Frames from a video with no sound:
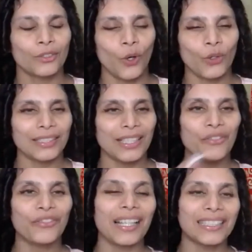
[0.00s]
Don't say you're
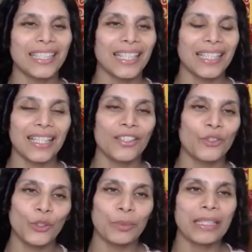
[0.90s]
fasting and then
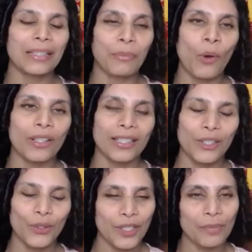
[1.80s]
consuming more than
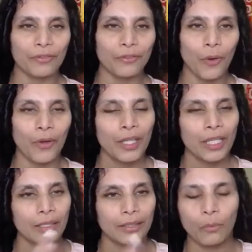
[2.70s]
you did before.
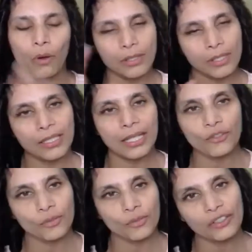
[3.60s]
The water intake
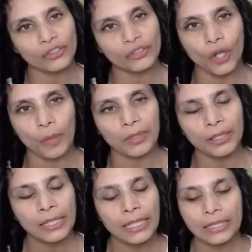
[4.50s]
should be just the normal.
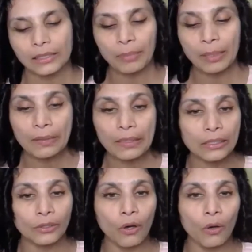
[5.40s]
Some people
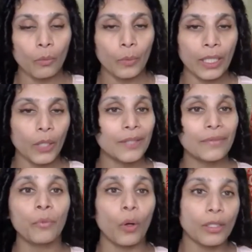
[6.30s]
go without
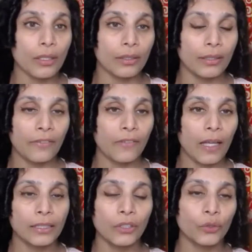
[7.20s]
even water. Their
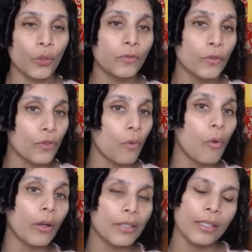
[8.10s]
fast is no food, no
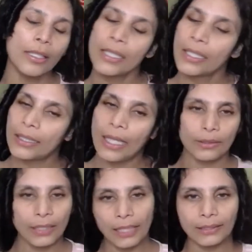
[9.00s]
water.
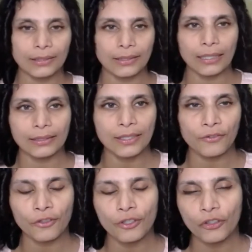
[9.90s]
Now, that's
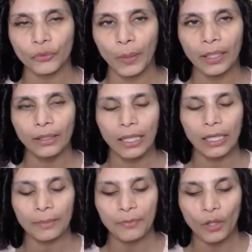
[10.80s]
different as well.
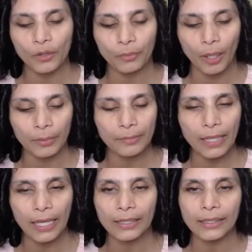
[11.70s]
Not a problem.
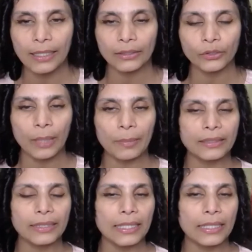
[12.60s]
And like Sutapa
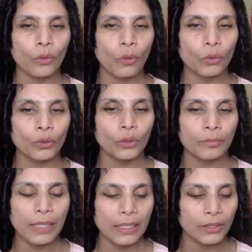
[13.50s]
said, it's also a
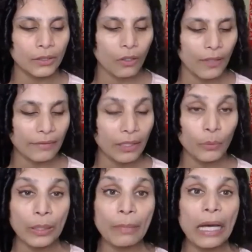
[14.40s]
means of having
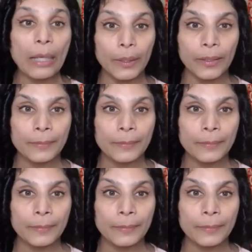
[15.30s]
willpower.